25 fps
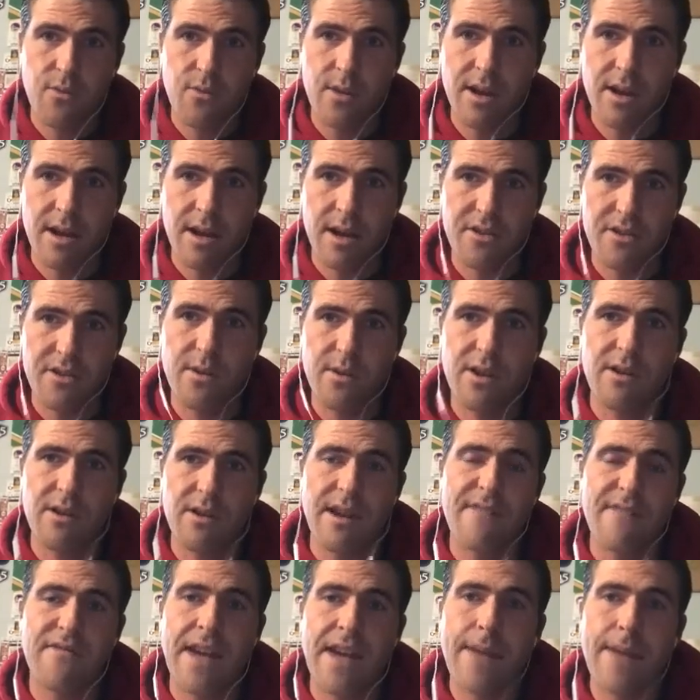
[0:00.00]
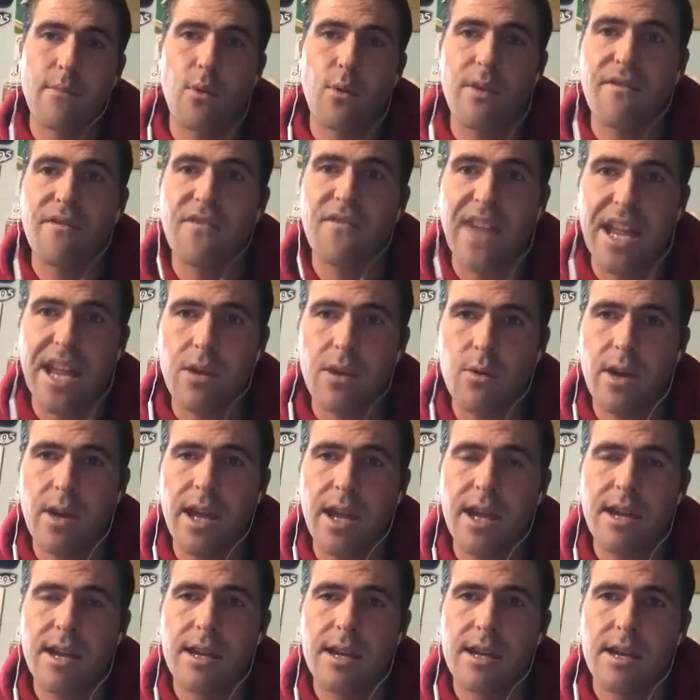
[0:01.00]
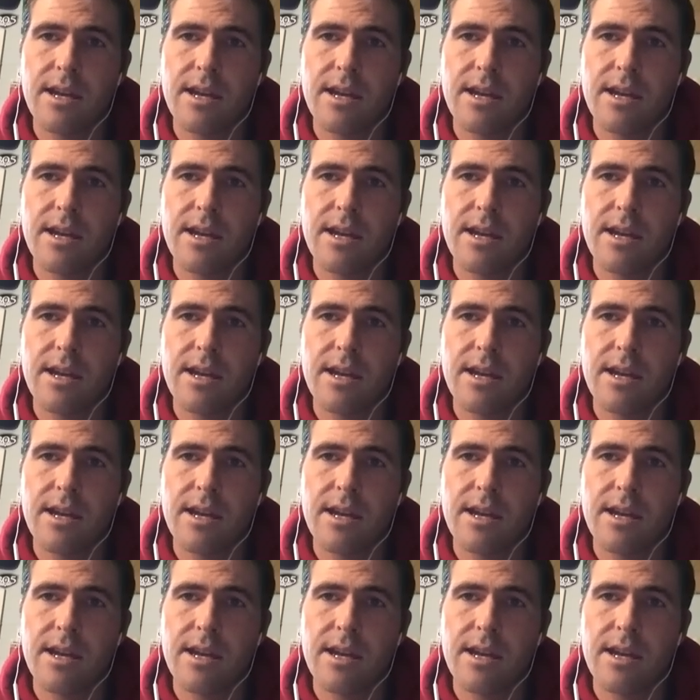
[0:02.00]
on Twitter at Fatboy FadeAway.